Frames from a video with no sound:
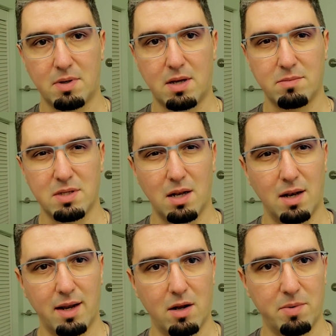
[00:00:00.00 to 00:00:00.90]
becomes a
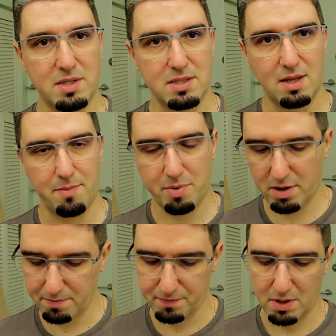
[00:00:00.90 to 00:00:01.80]
little bit
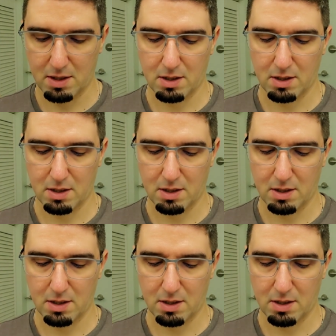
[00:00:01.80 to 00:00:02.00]
steeper.